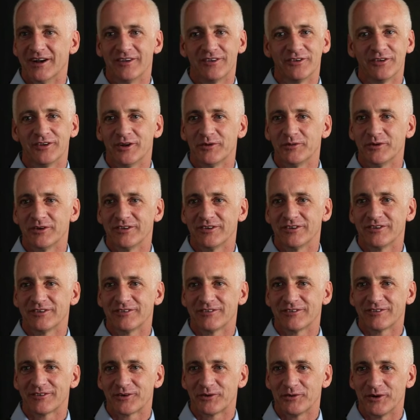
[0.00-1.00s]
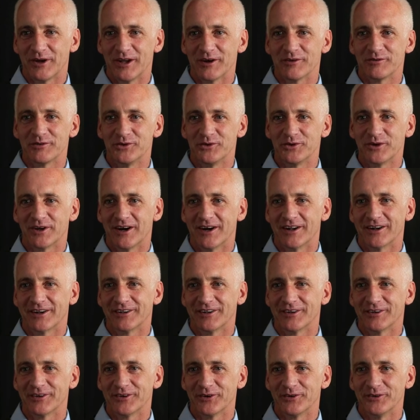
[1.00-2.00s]
So there was quite a few
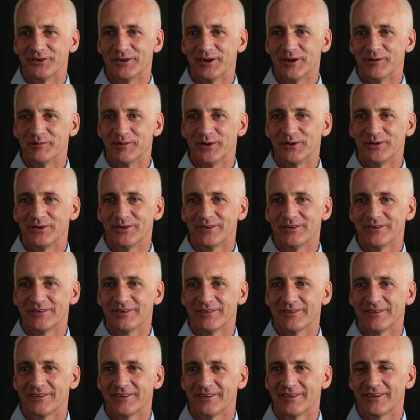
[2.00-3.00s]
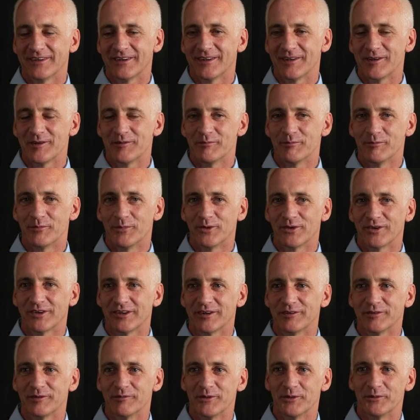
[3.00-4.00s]
characters running about, mostly
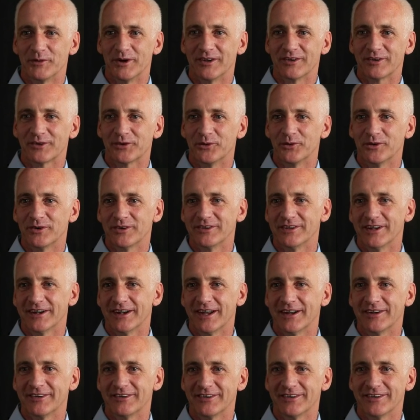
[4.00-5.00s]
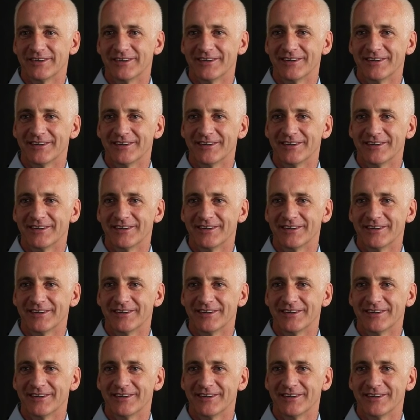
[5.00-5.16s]
from the West Coast direction,